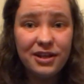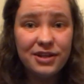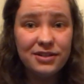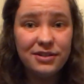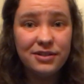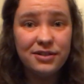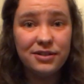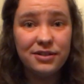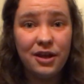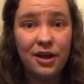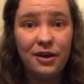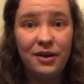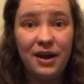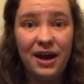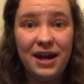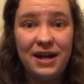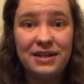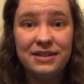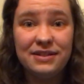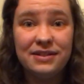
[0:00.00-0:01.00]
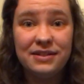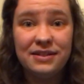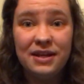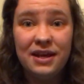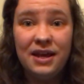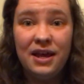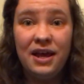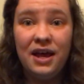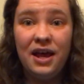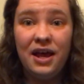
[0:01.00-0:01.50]
So as
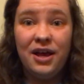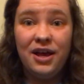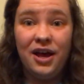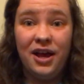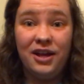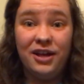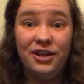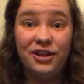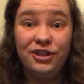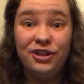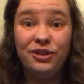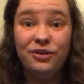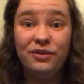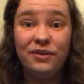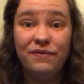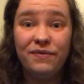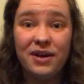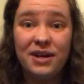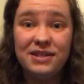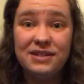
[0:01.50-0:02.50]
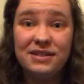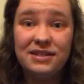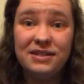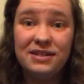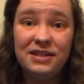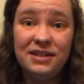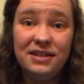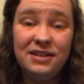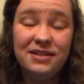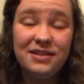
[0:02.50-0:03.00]

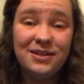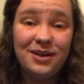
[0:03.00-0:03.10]
universities